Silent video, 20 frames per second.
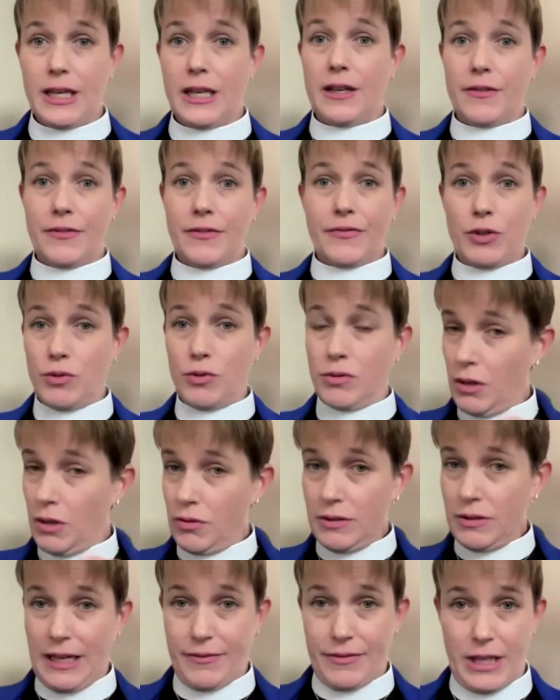If you
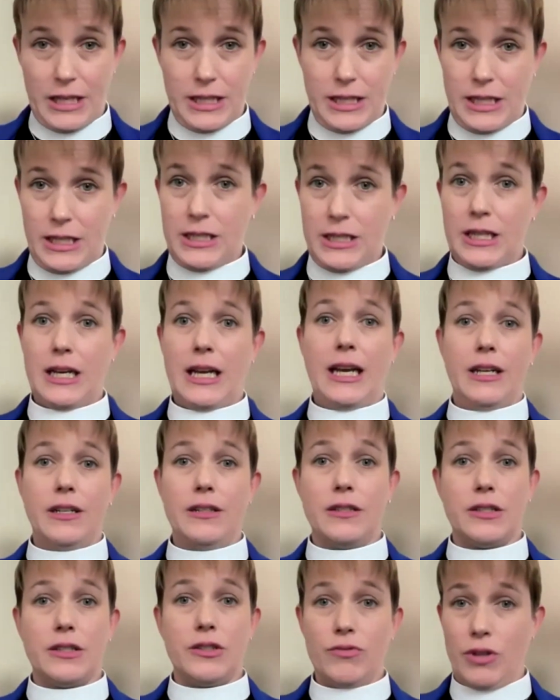don't have that data
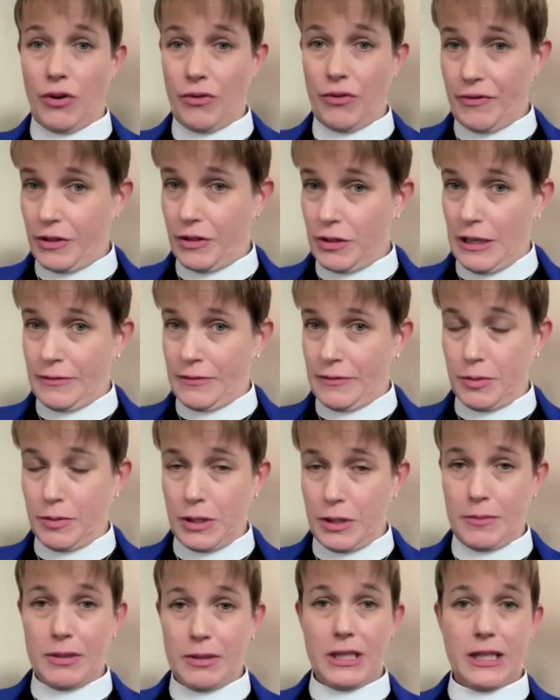and you don't feel
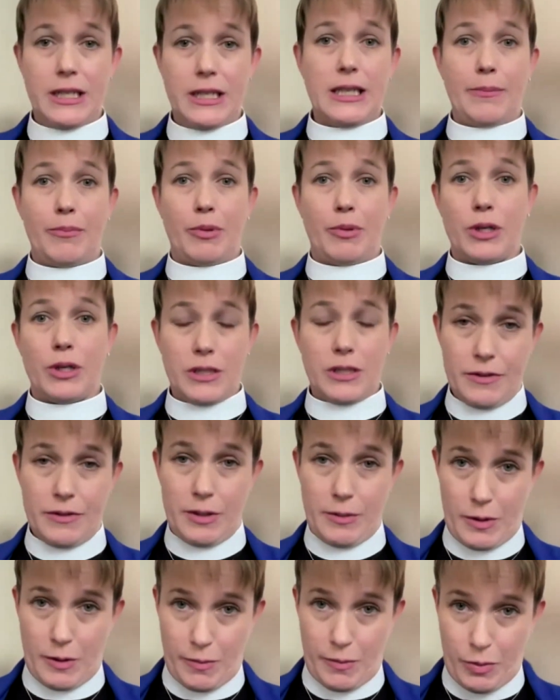comfortable completing that portion of
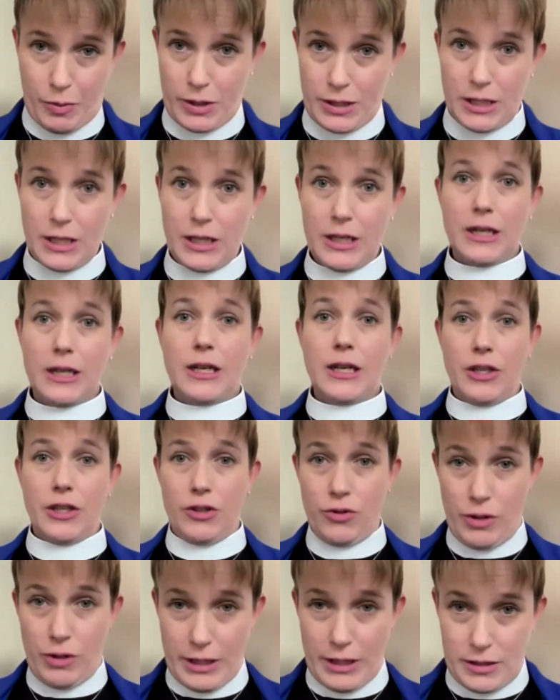the report,
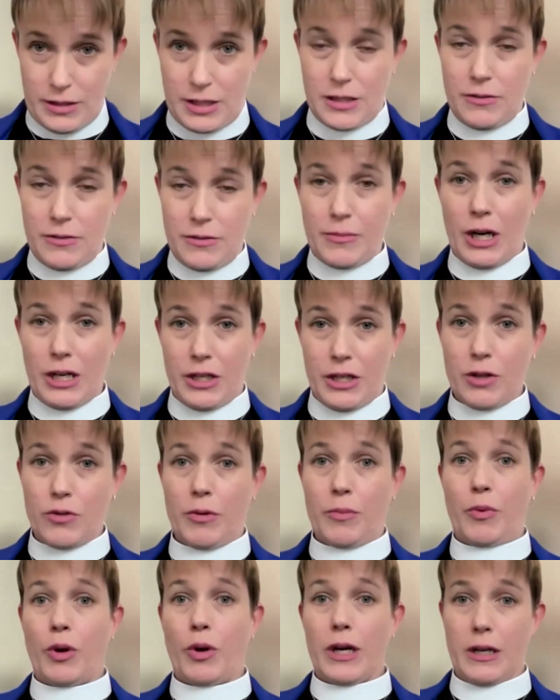you can still mark your
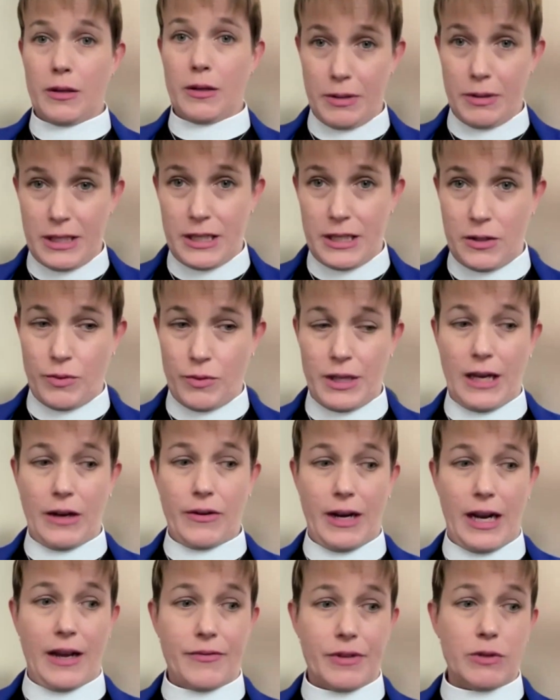report complete
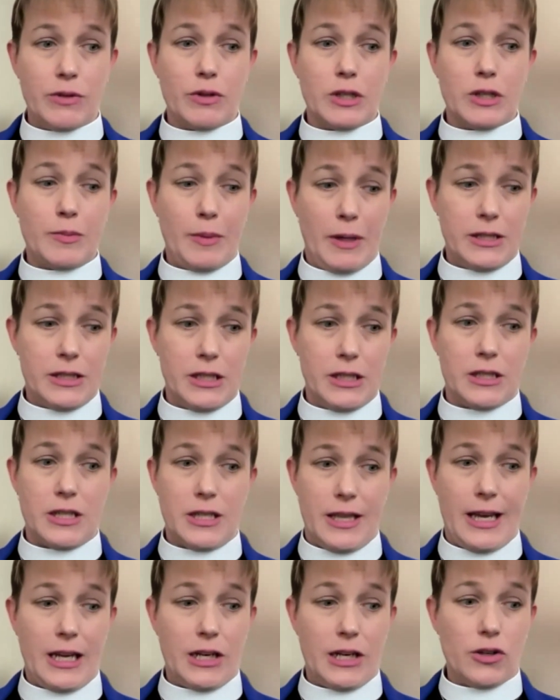without having responded
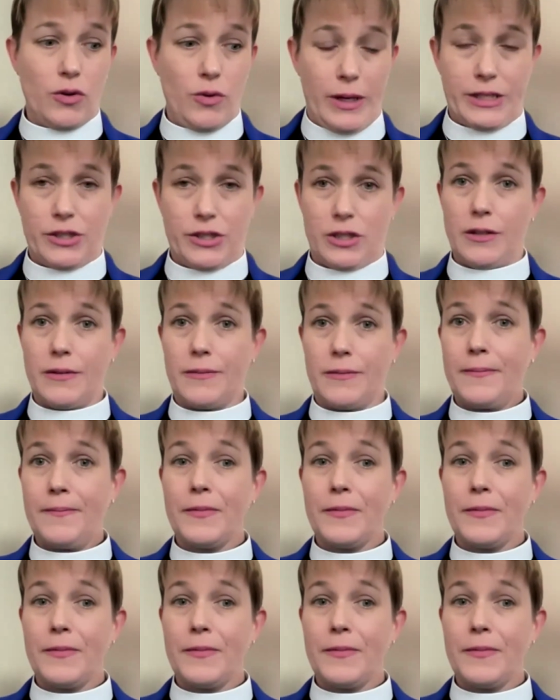to that question.